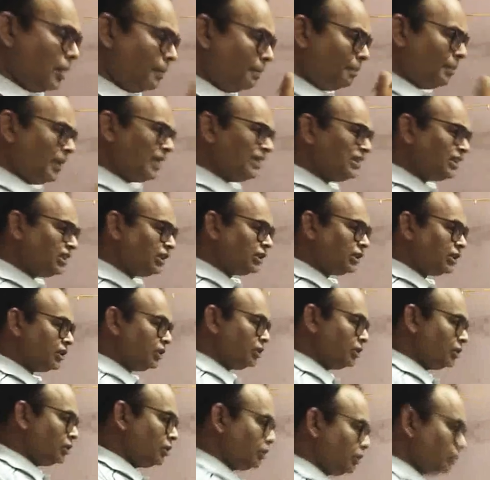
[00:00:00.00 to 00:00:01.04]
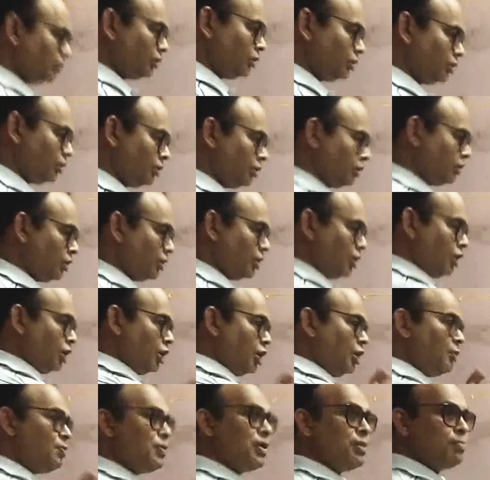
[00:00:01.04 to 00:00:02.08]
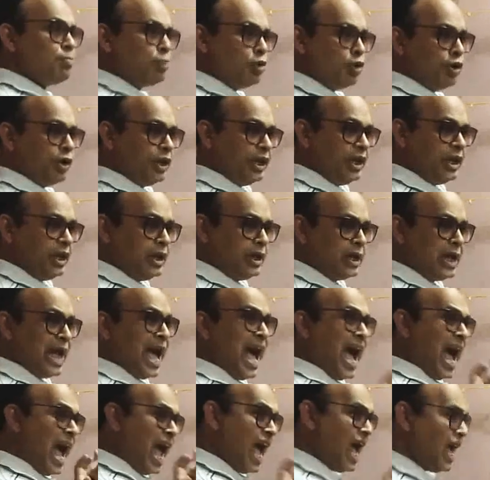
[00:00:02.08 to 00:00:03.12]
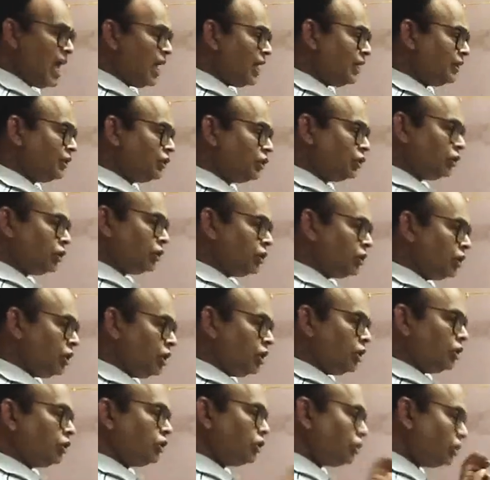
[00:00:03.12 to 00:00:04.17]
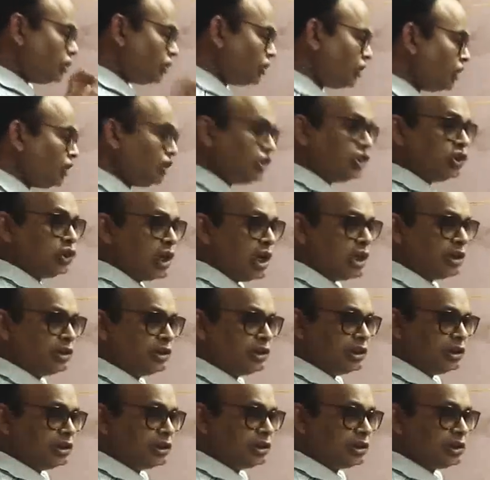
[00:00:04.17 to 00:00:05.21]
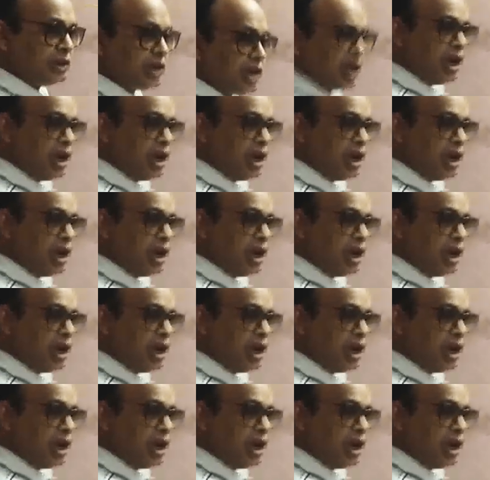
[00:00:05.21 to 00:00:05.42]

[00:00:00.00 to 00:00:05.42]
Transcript: Means if a body has certain charges,